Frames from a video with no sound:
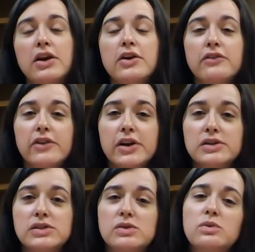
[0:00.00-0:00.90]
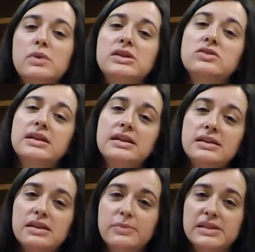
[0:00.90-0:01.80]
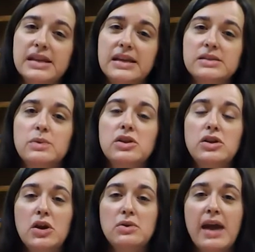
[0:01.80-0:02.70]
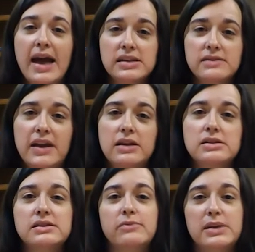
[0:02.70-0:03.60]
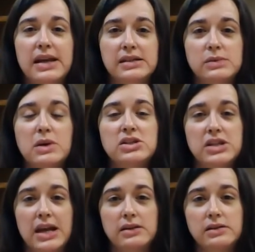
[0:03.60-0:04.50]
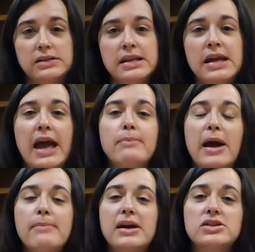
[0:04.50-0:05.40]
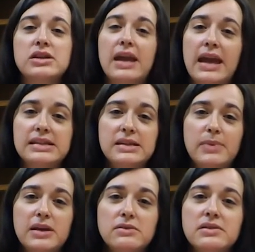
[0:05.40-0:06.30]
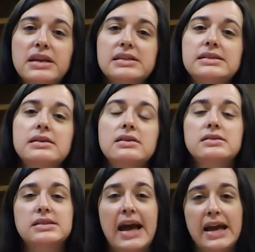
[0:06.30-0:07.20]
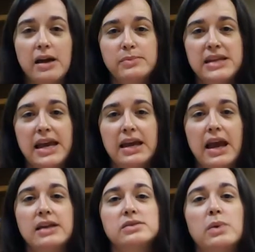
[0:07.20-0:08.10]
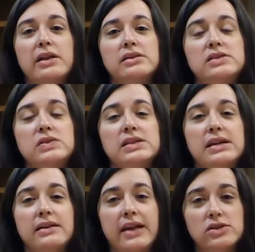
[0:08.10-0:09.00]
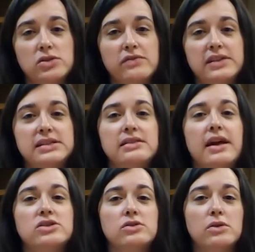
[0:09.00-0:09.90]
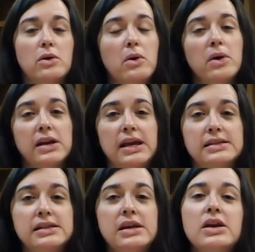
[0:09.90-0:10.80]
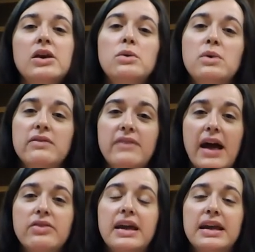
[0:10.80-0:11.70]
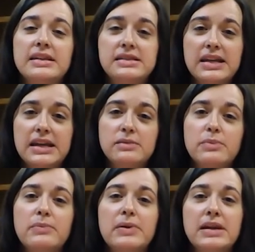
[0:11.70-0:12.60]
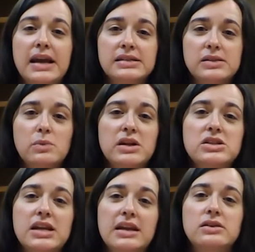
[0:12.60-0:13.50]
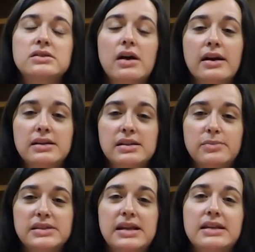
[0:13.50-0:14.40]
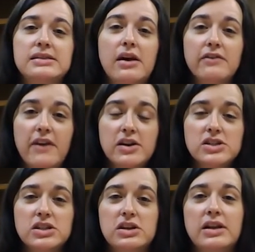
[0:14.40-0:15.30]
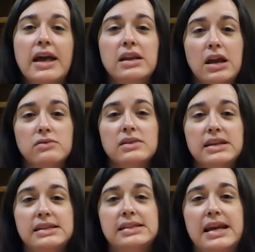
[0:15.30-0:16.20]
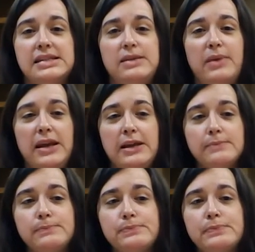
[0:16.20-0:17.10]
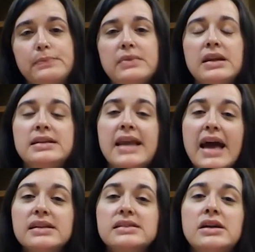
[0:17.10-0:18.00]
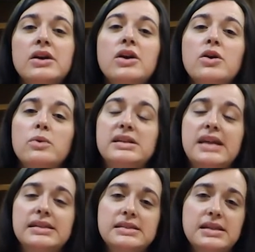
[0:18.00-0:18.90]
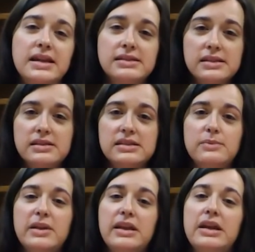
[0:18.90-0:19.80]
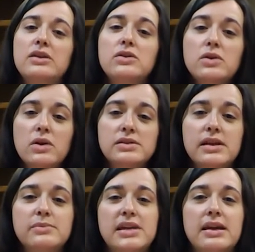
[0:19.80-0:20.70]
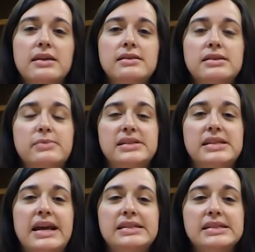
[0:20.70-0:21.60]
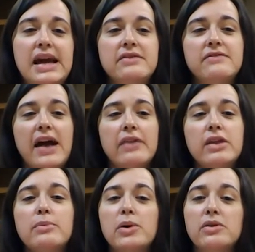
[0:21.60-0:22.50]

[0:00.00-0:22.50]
First, we treated adipocytes with known activators of Pannexin 1 channels, and by measuring ATP release, dye uptake, as well as using electrophysiologic recordings, we found that indeed Pannexin 1 channels on adipocytes are functional and can release ATP. Next, we tested insulin-stimulated glucose uptake in adipocytes and found that both